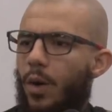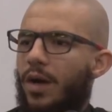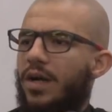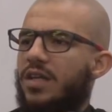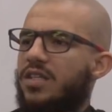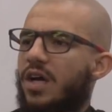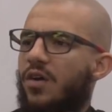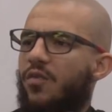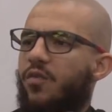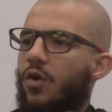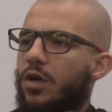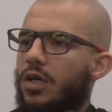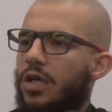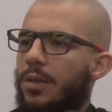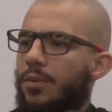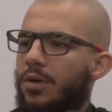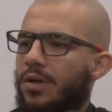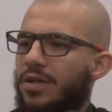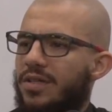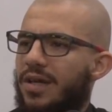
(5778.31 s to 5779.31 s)
What is
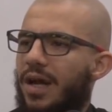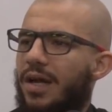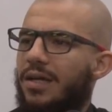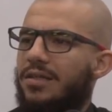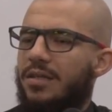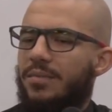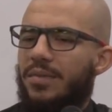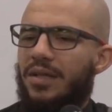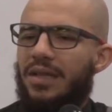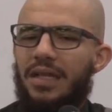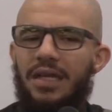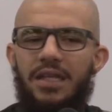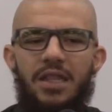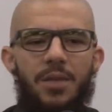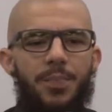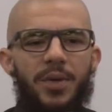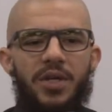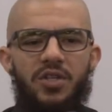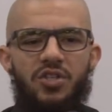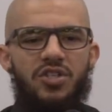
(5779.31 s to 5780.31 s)
avoidable is ultimately
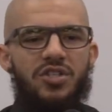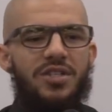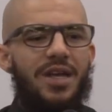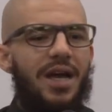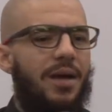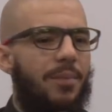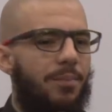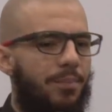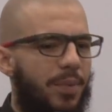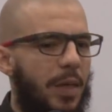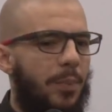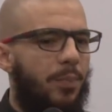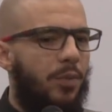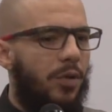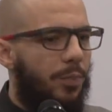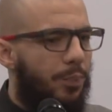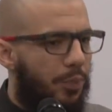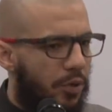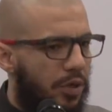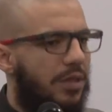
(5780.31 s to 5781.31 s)
the pictures that
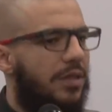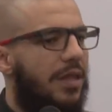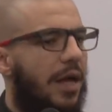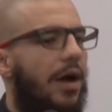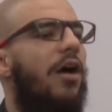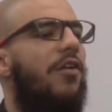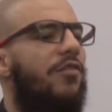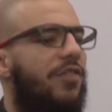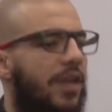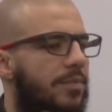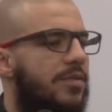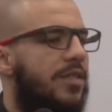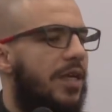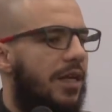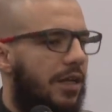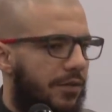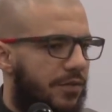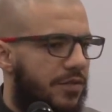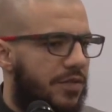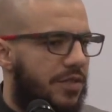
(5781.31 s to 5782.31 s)
people put of
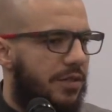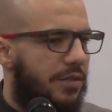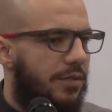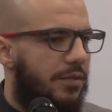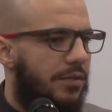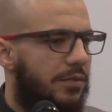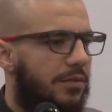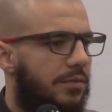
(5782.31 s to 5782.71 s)
themselves.